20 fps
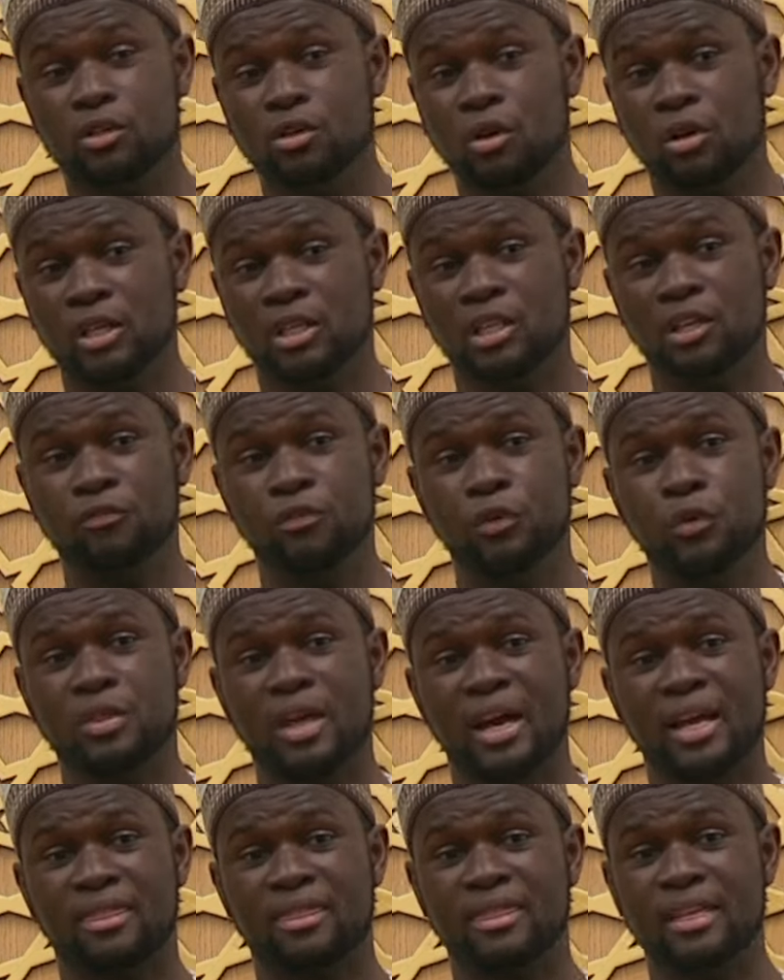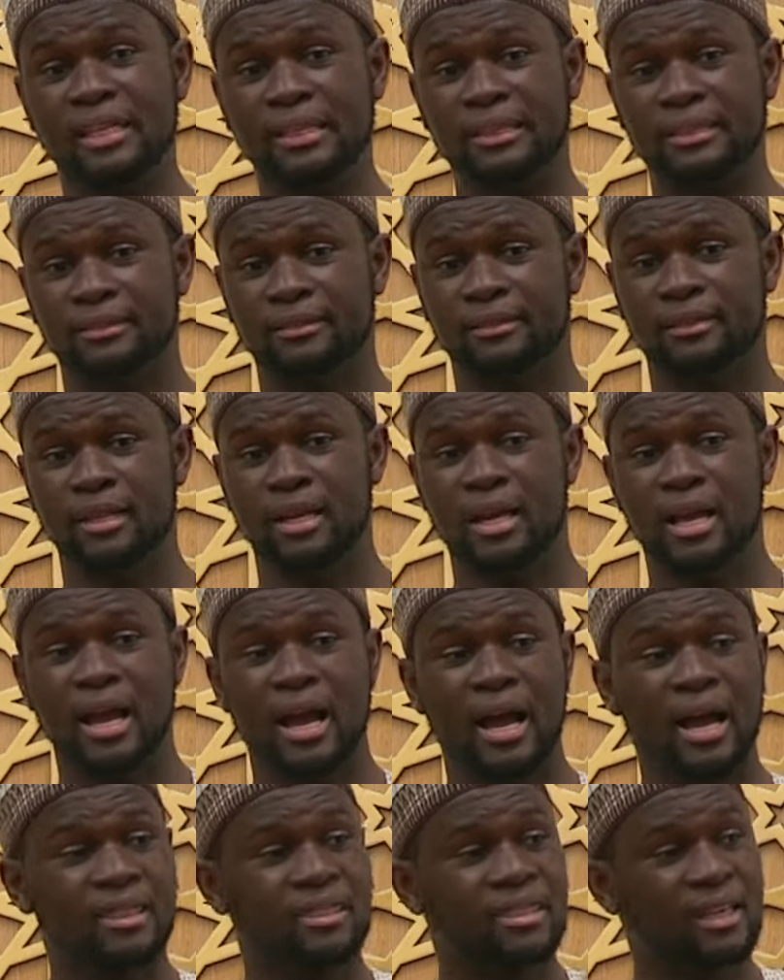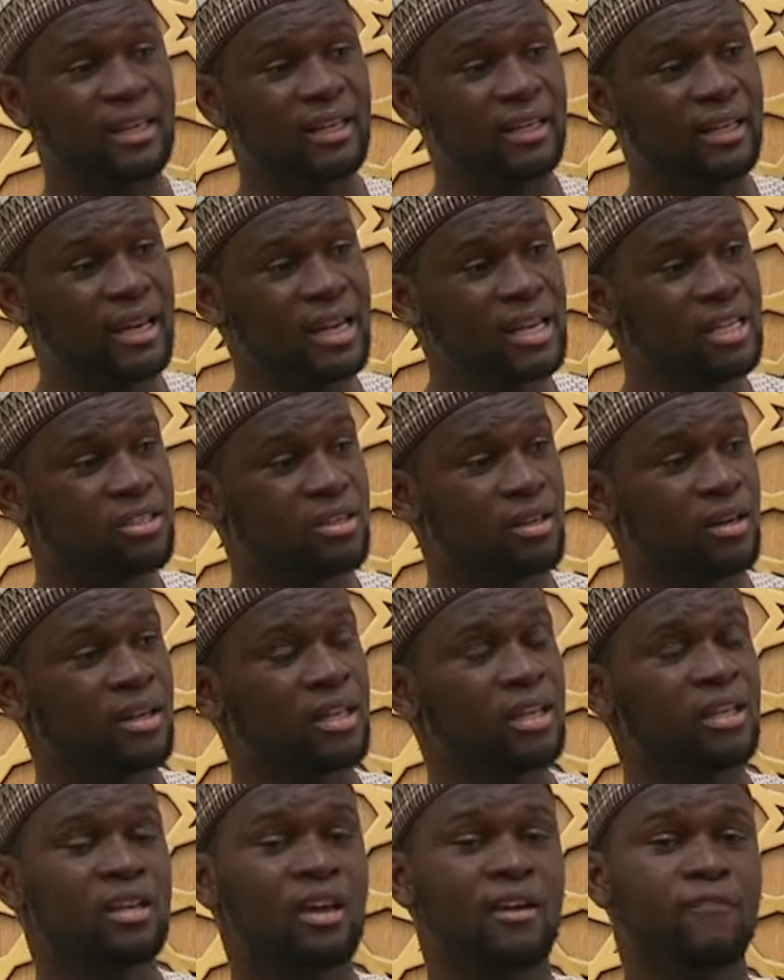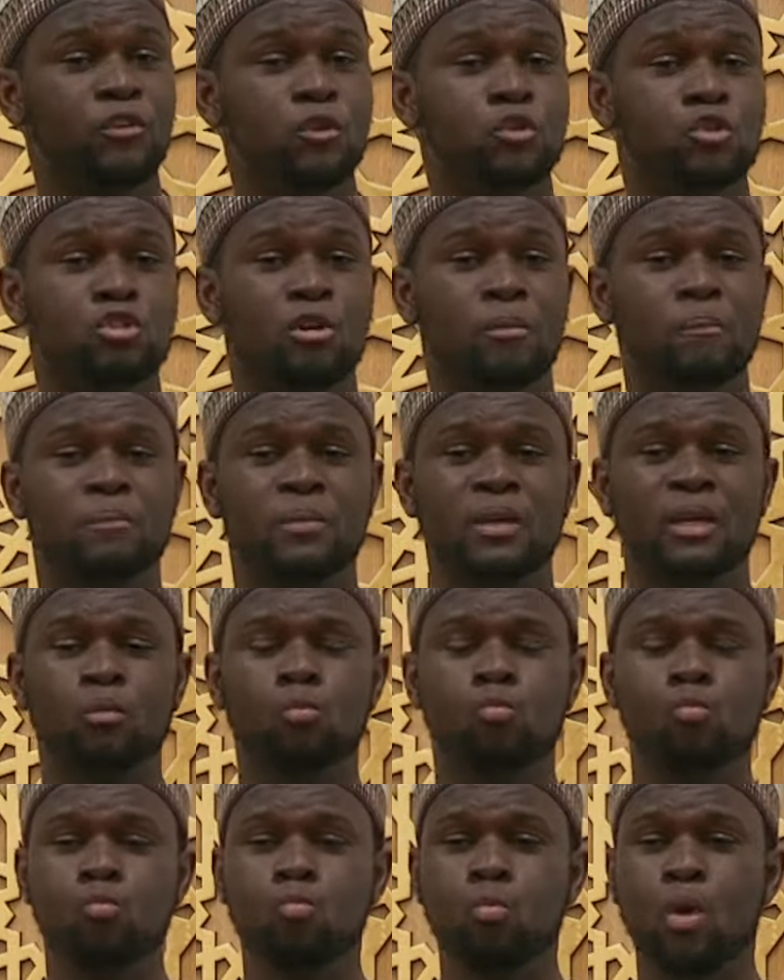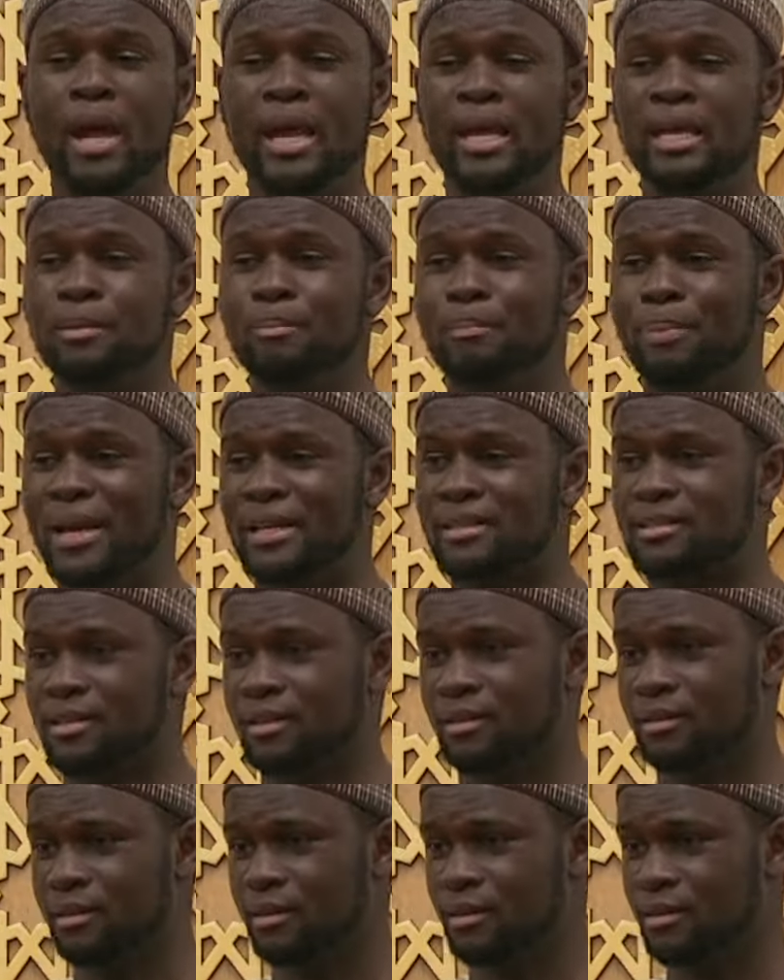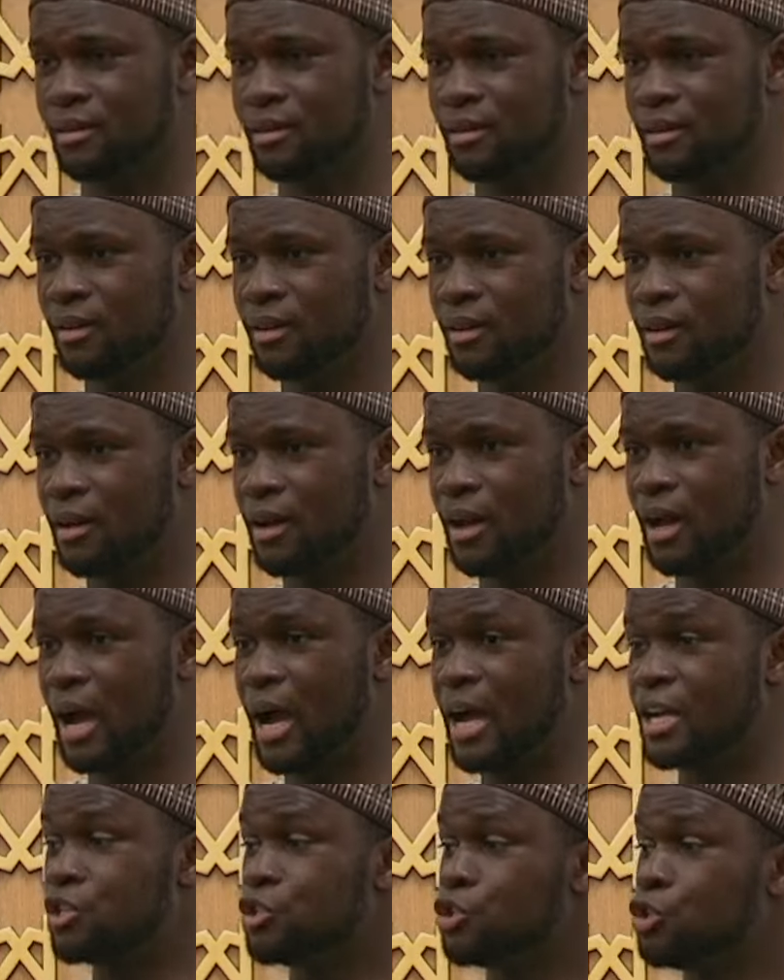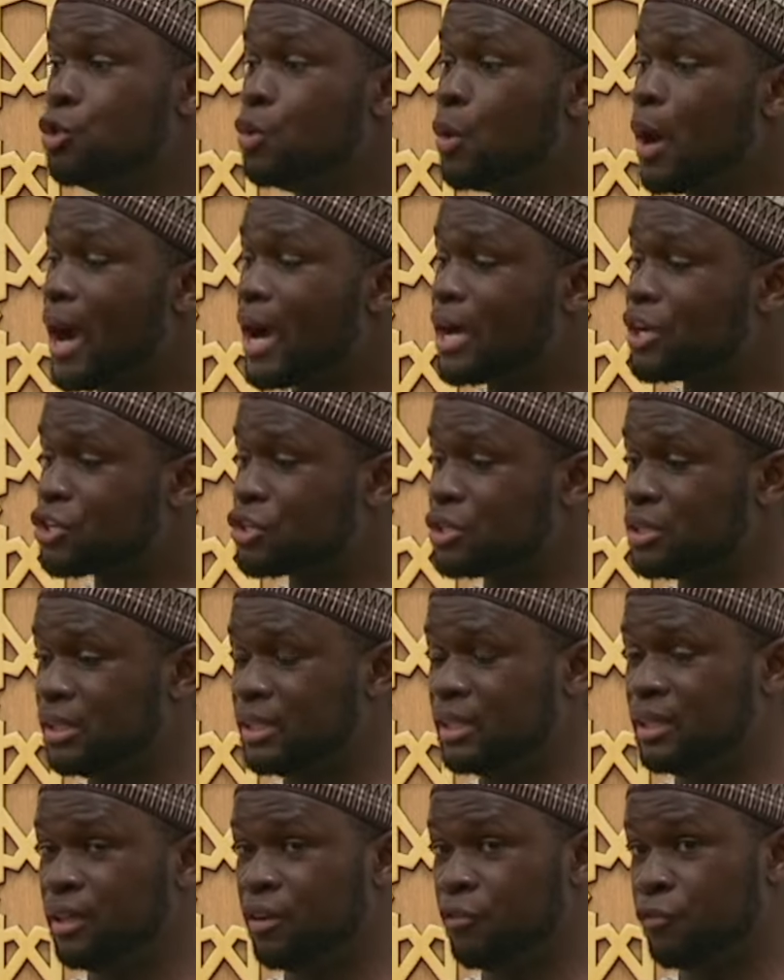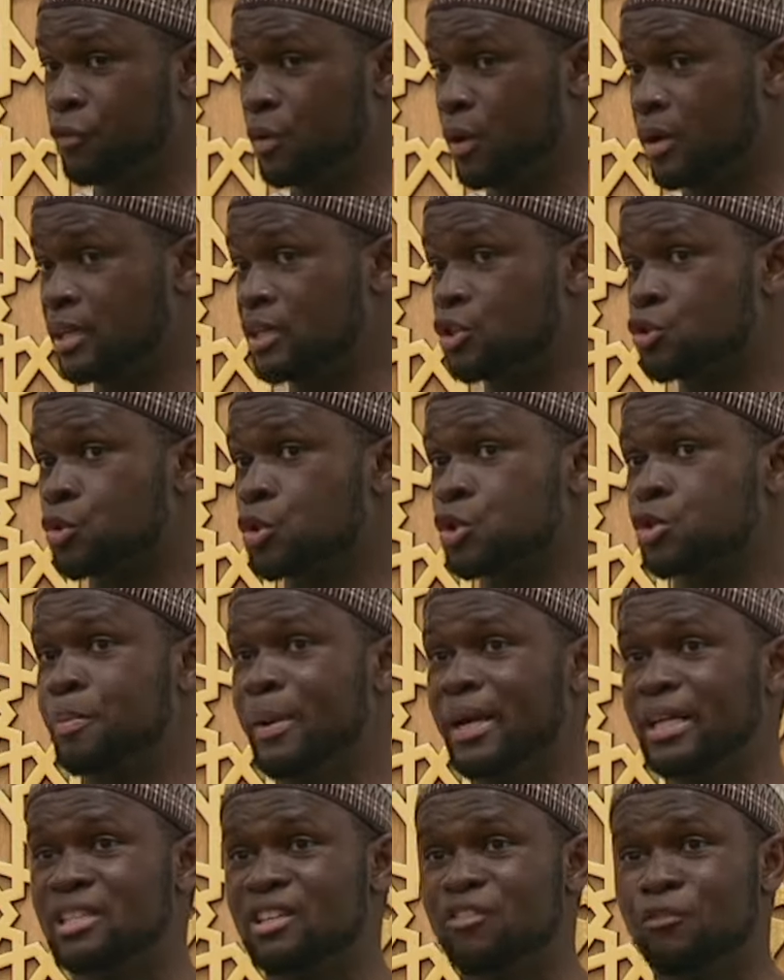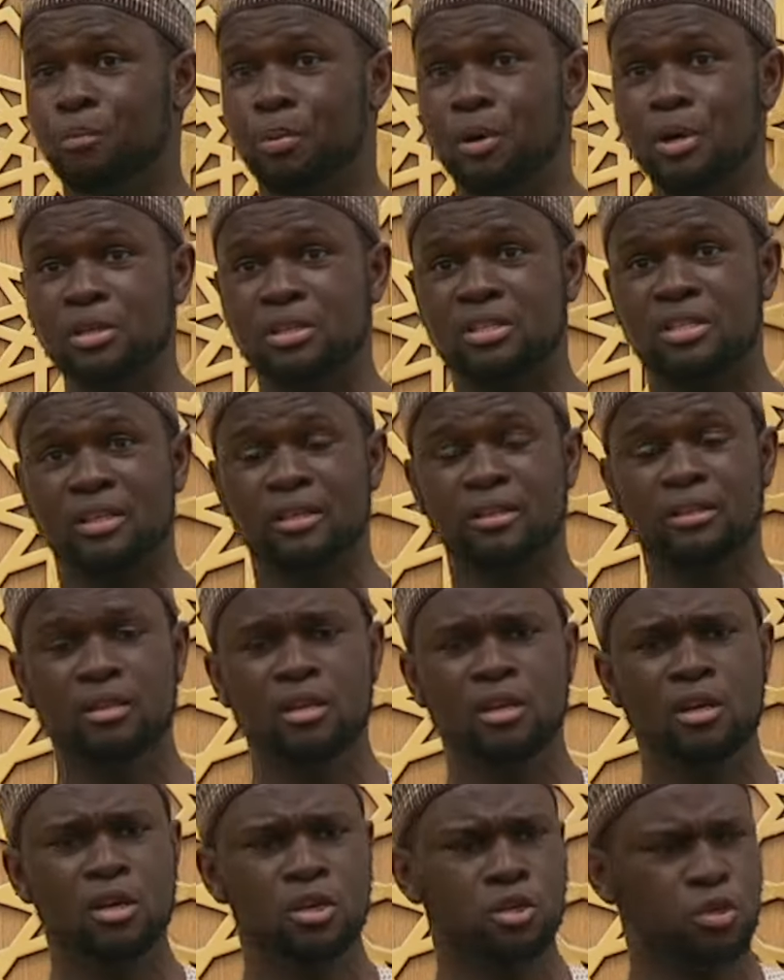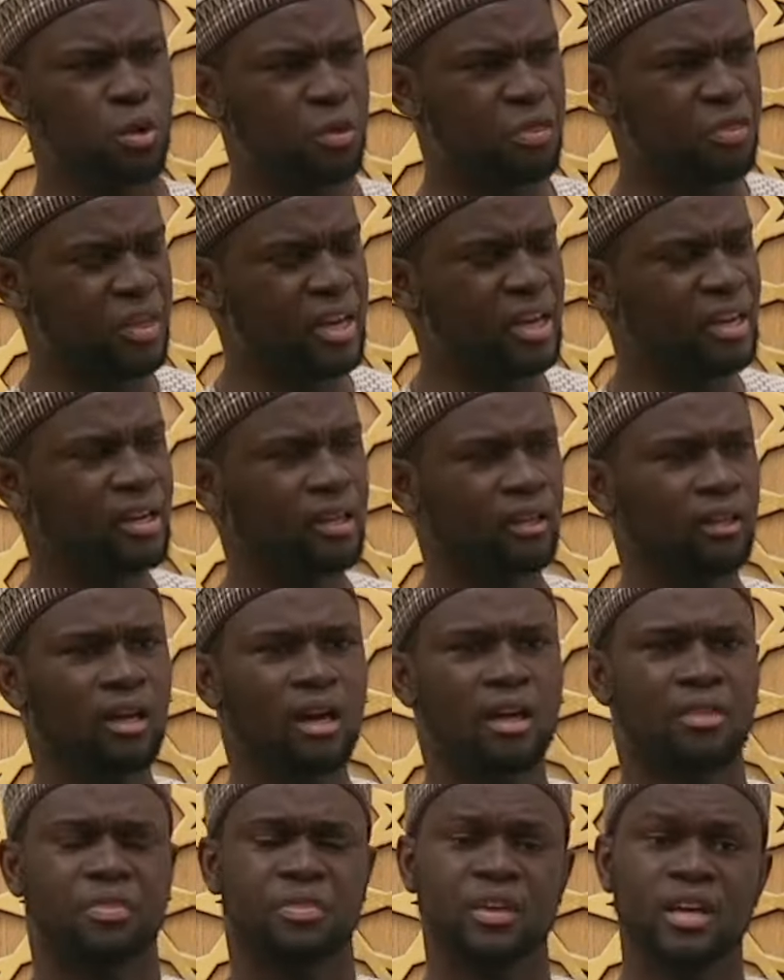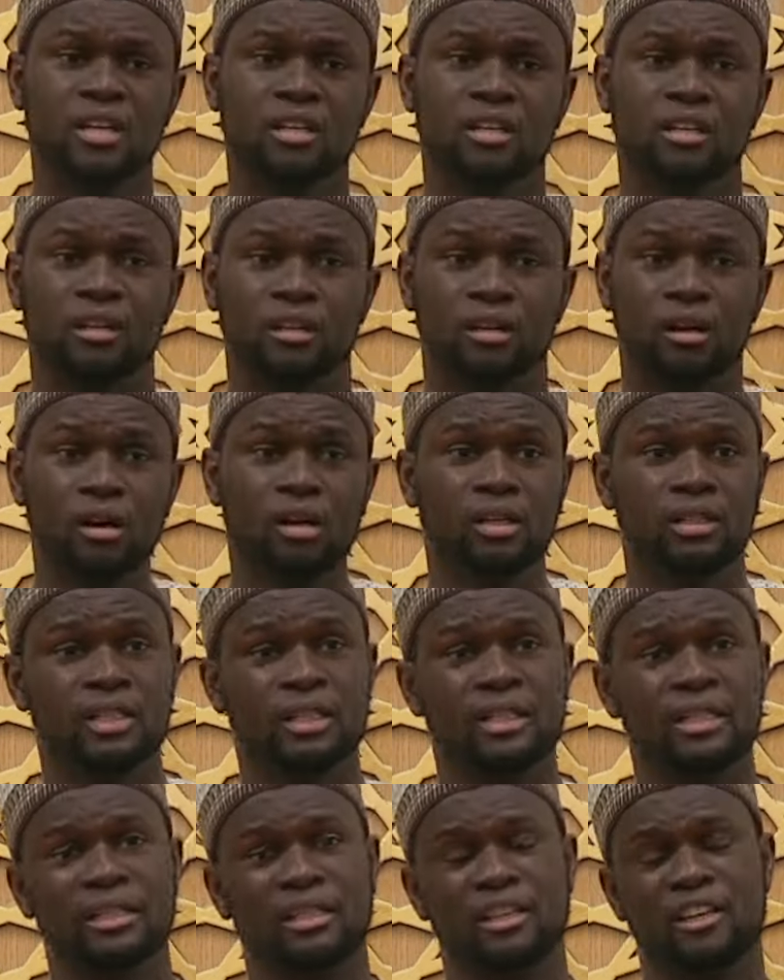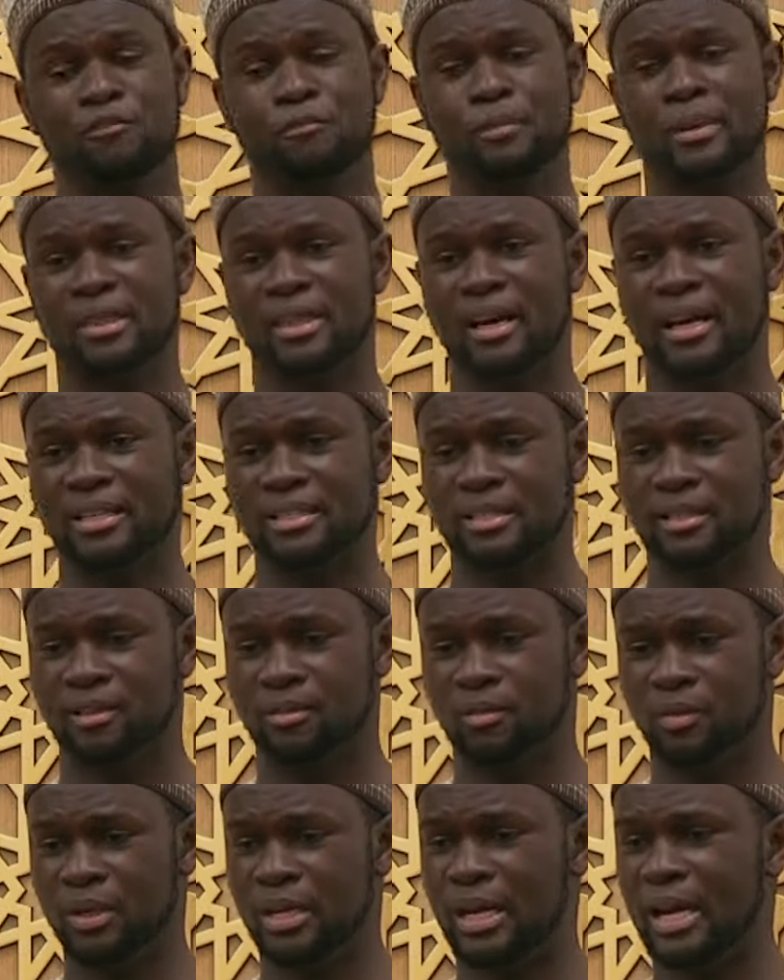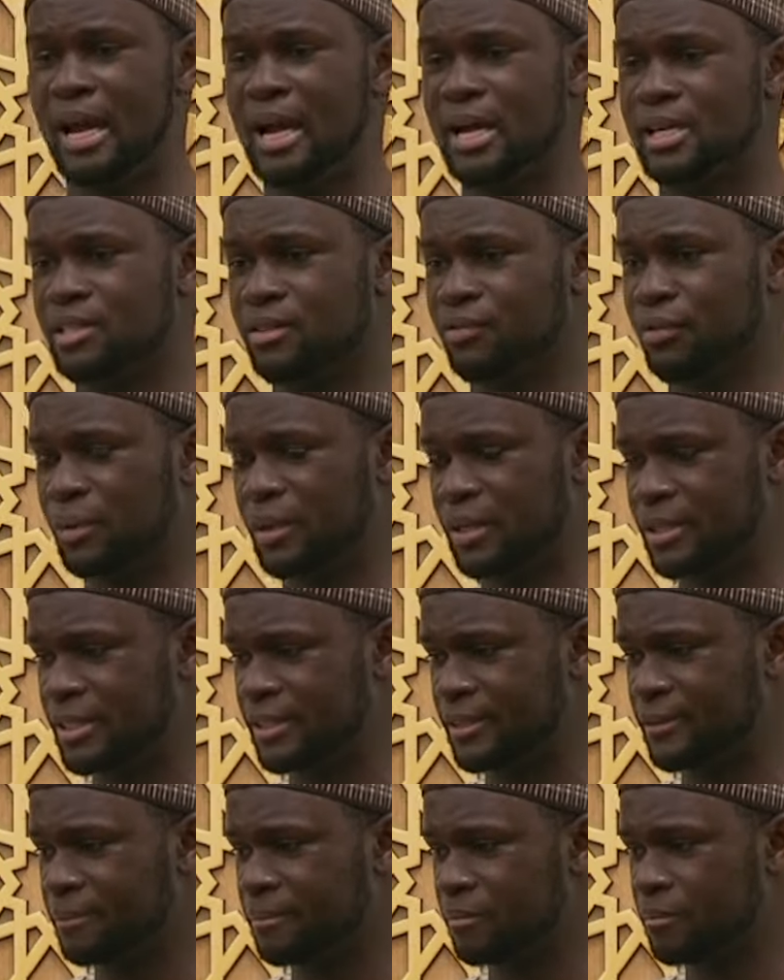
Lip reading: not give you that thing, and then later he gave you something way better, and you actually, if you're an introspective person, you thank Allah, thank God he didn't give me that when I asked for it.